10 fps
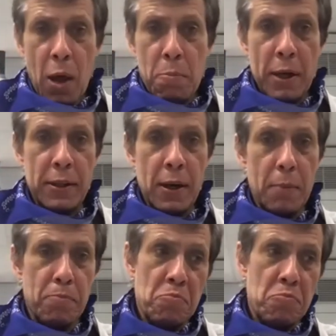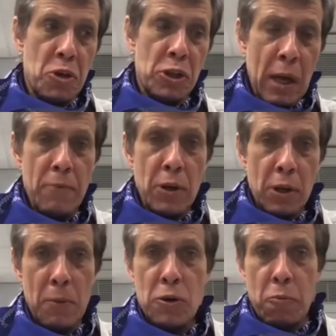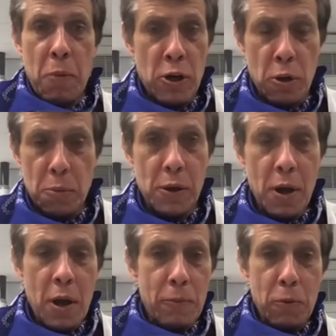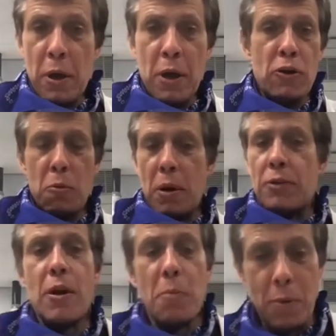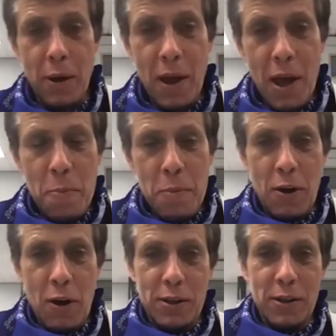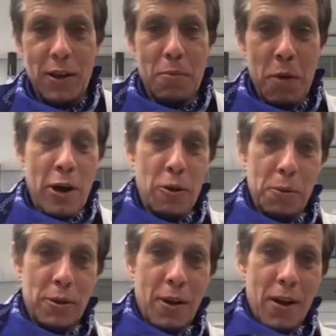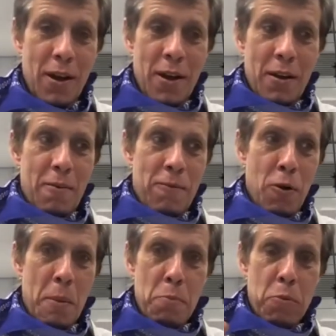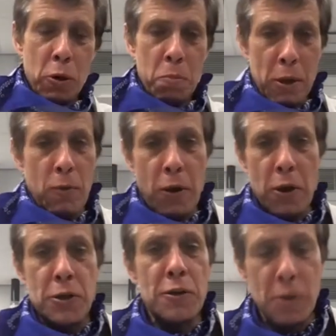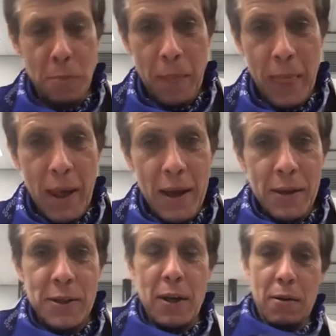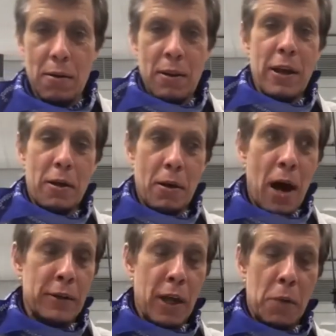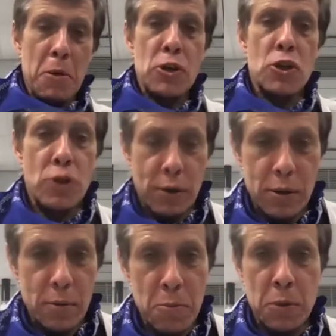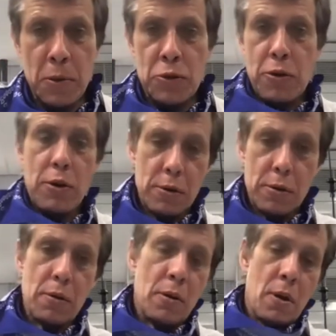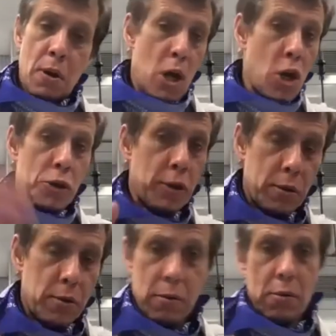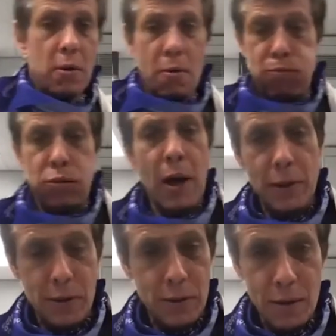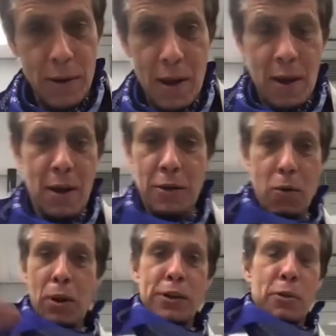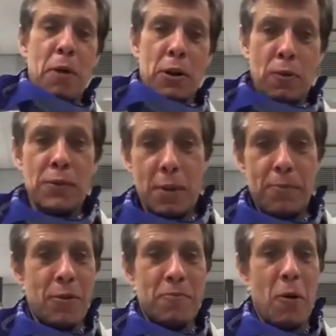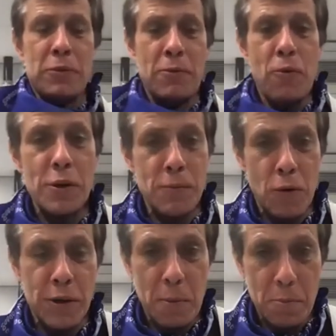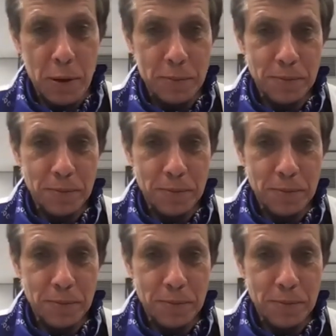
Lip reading: But discovering language of mushrooms would be actually my dream, because mushrooms form an important part of ecosystem. They like act like messengers between trees, insects, plants, and all other parts of the forest, for example.